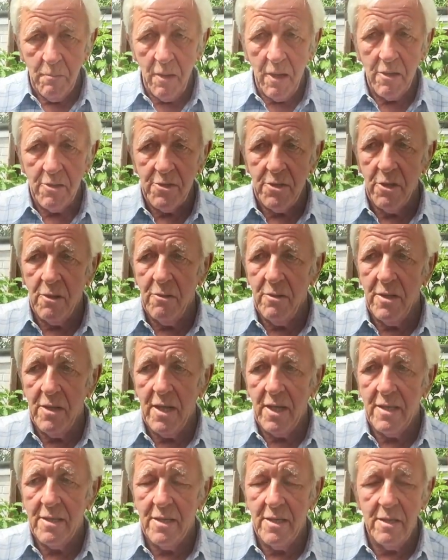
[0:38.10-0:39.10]
but I'll show you
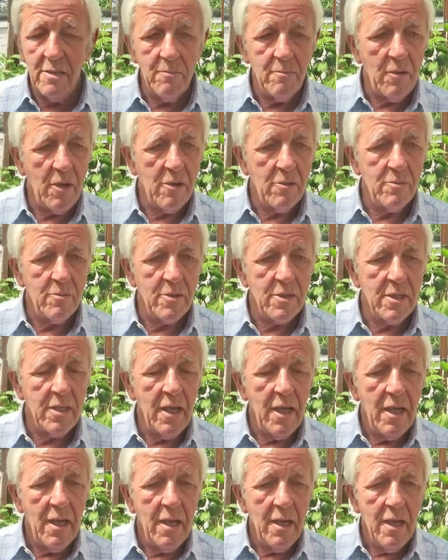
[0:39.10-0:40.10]
that in a moment.